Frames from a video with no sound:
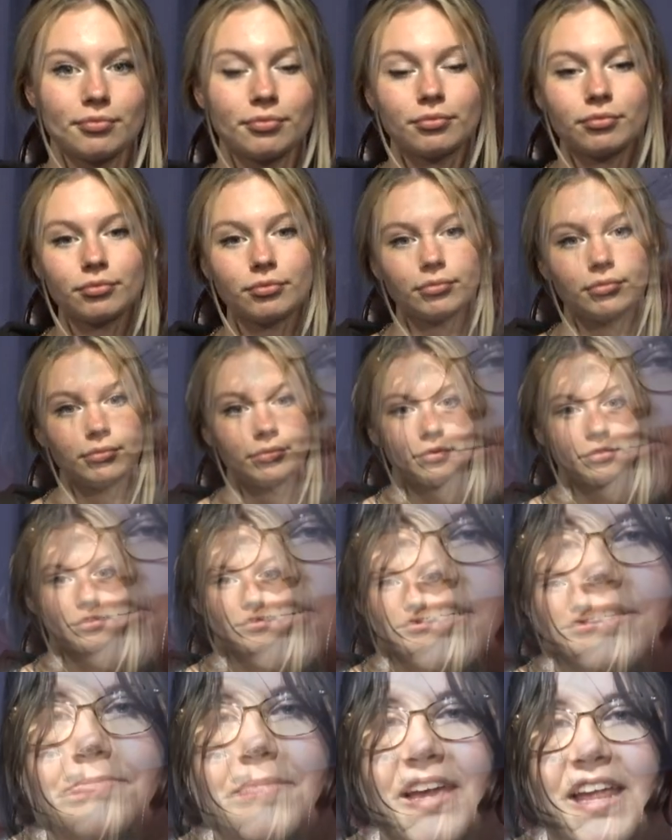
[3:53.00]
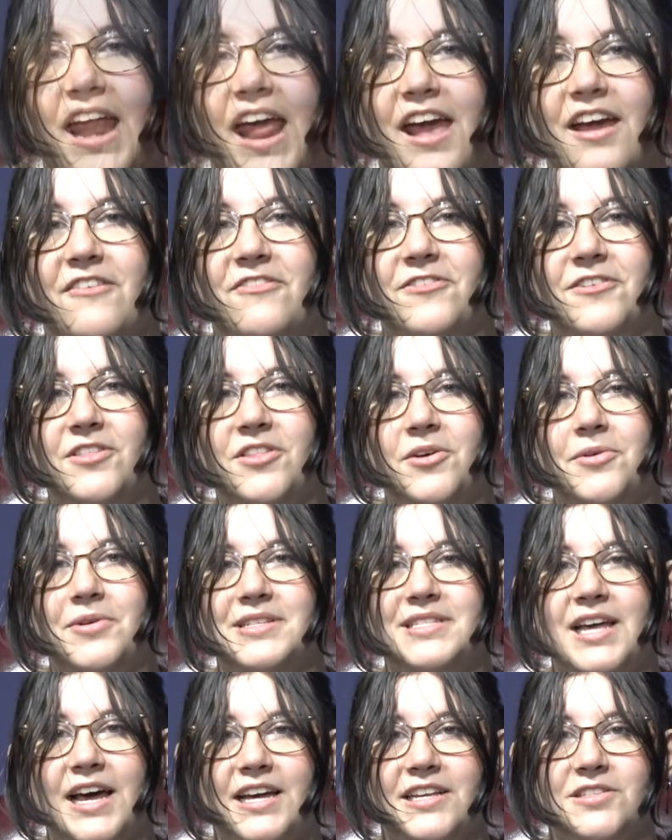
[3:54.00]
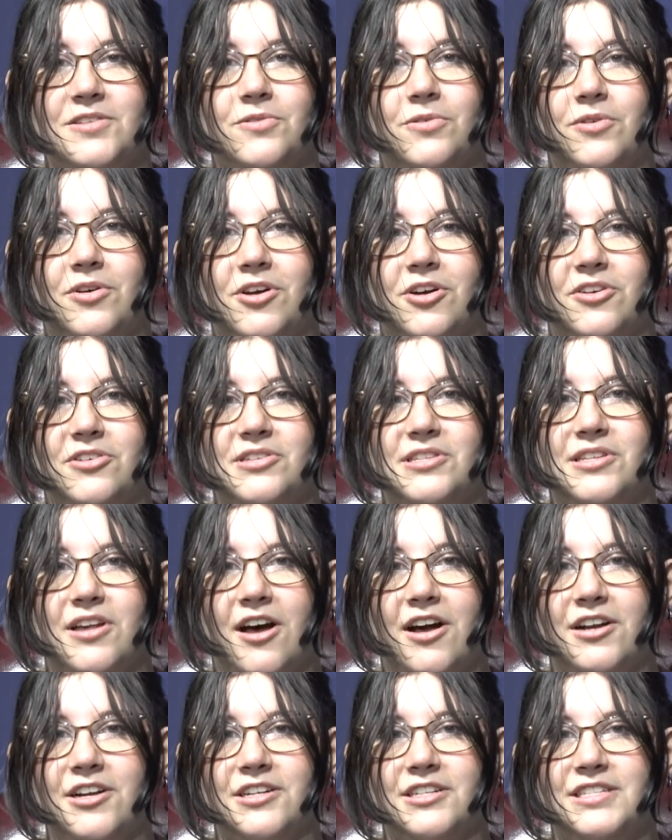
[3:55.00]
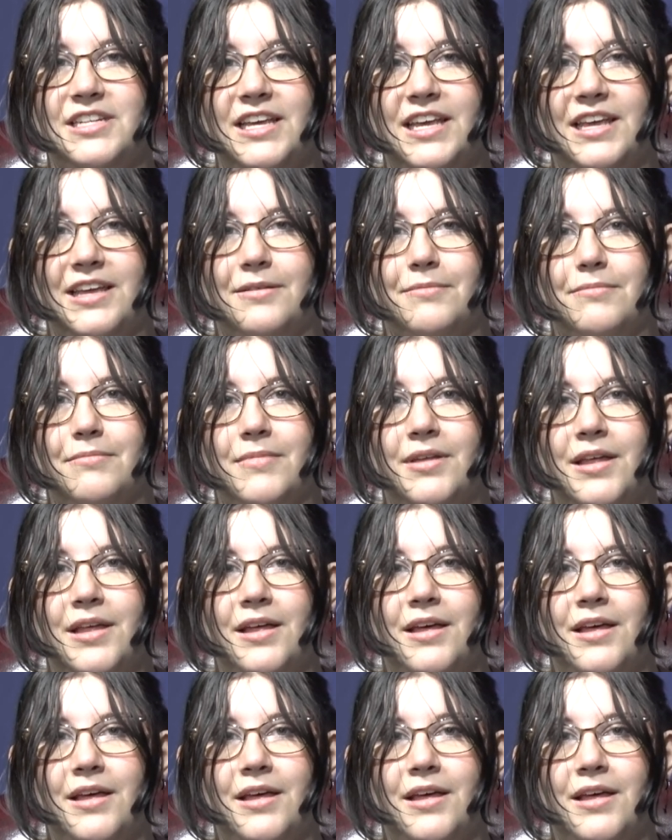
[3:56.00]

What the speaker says: The interest meeting for Lewis High School girls soccer team.